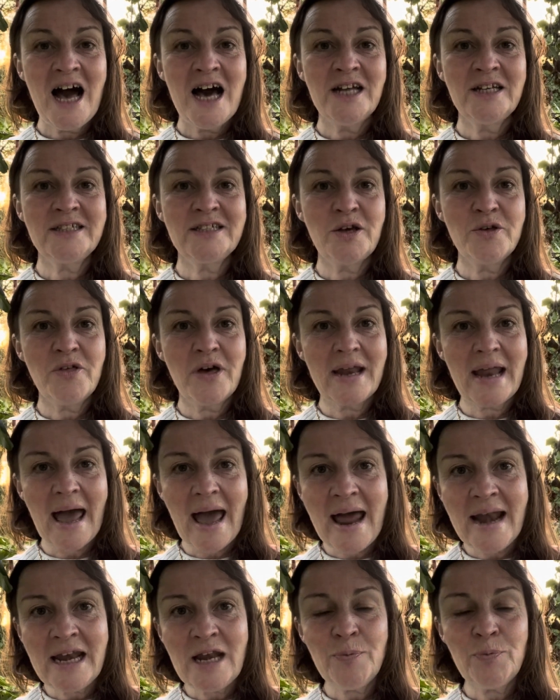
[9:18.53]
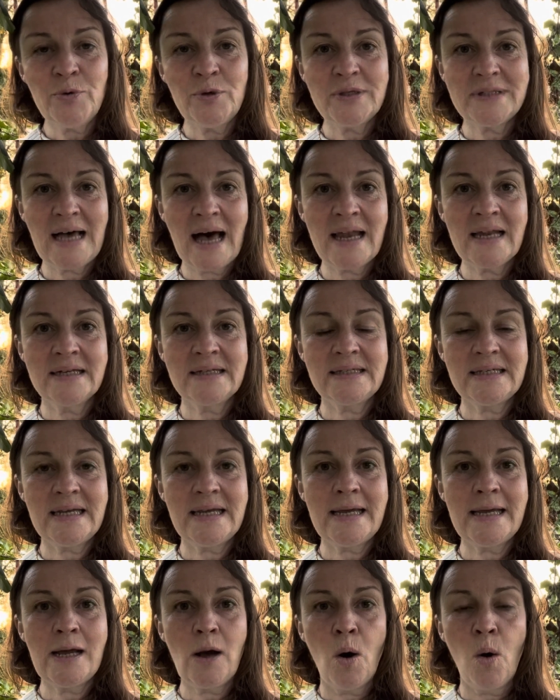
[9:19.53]
and so that any
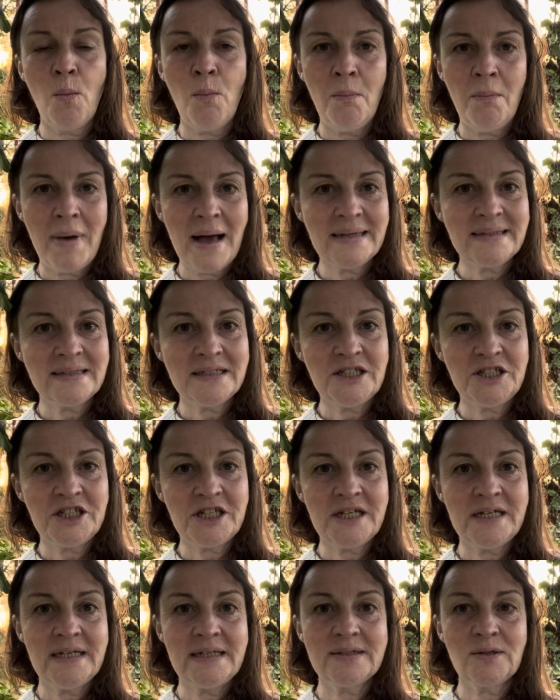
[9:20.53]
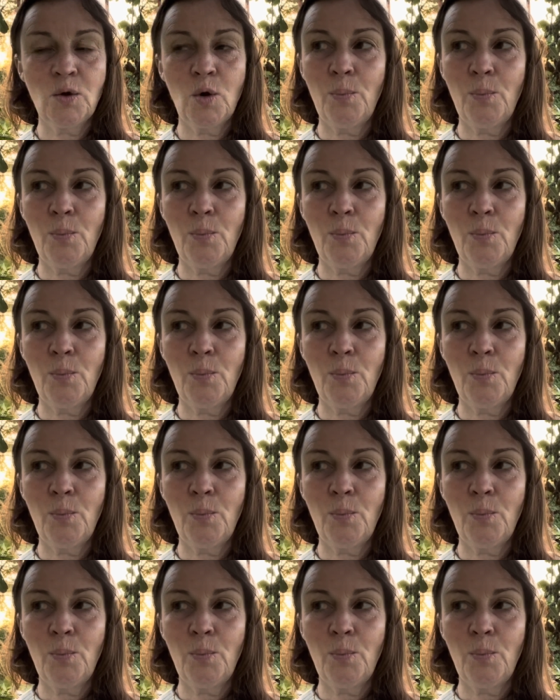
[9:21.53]
brutality or messages